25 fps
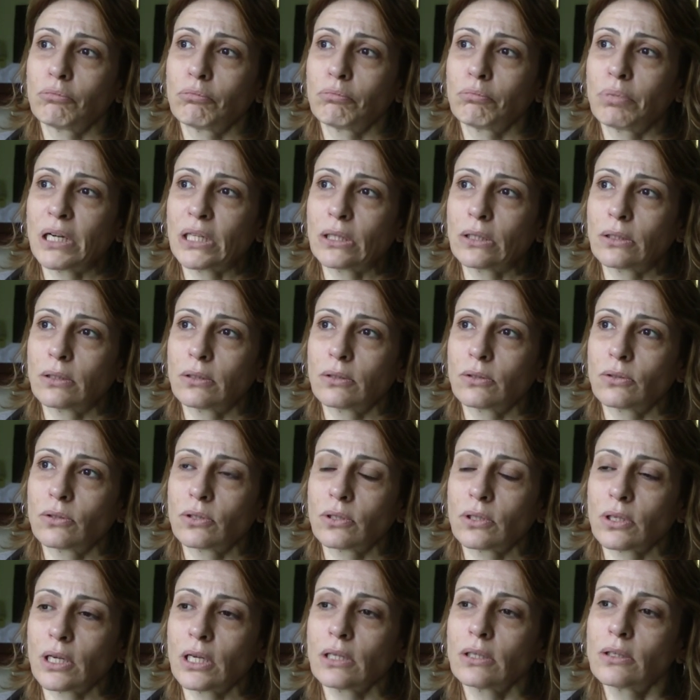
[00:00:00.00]
But
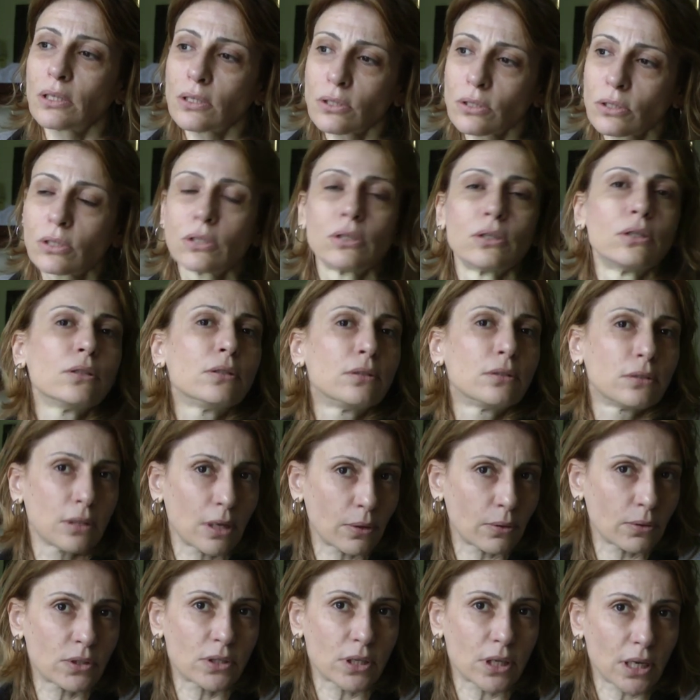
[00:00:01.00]
it is good,
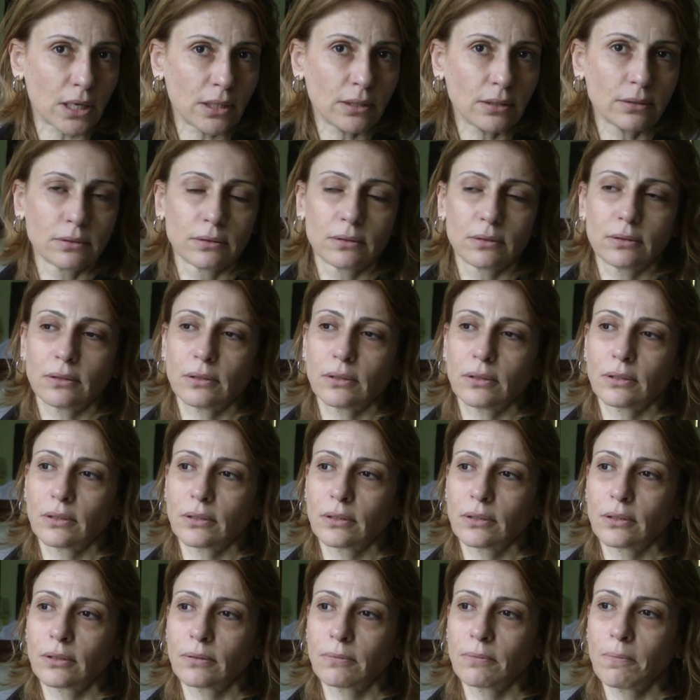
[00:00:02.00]
I would say.
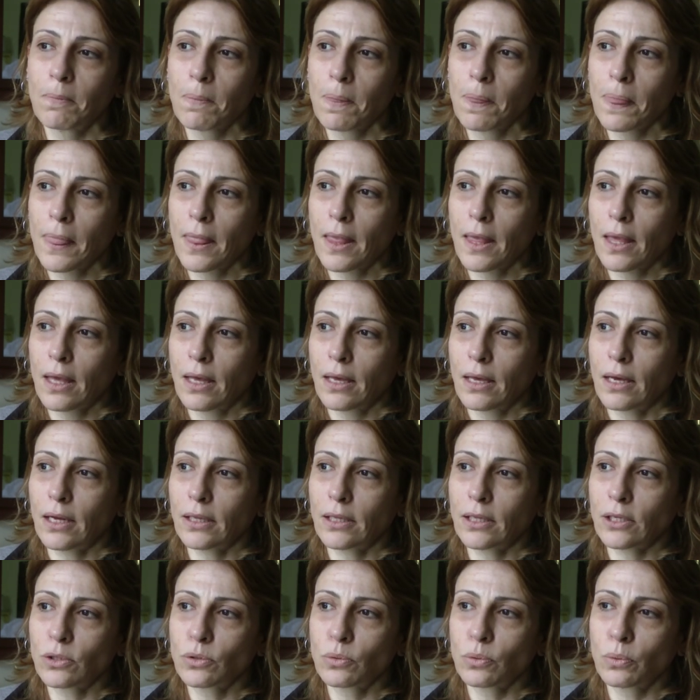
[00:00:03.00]

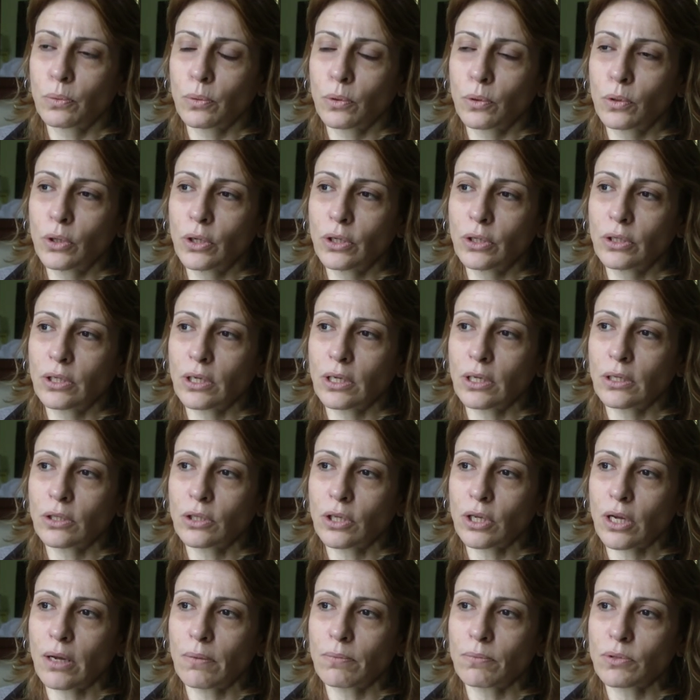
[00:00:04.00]
It is good in
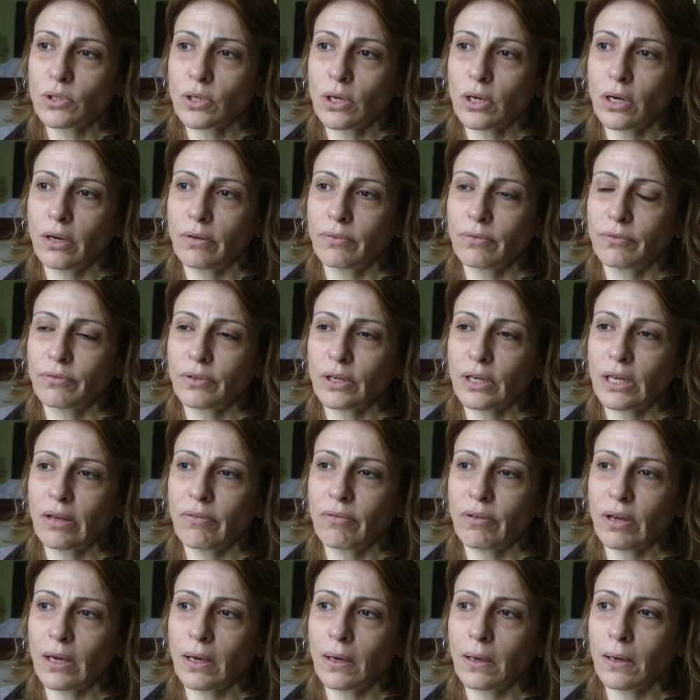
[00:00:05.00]
terms of
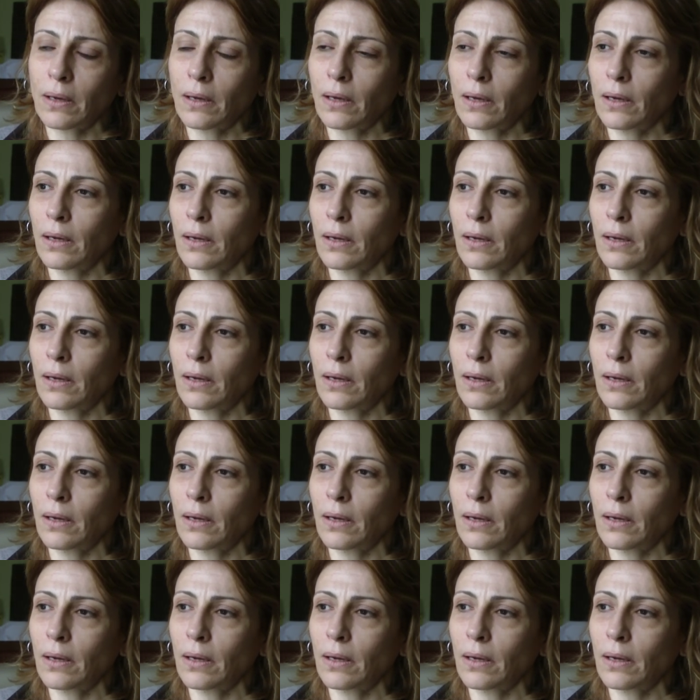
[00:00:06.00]
giving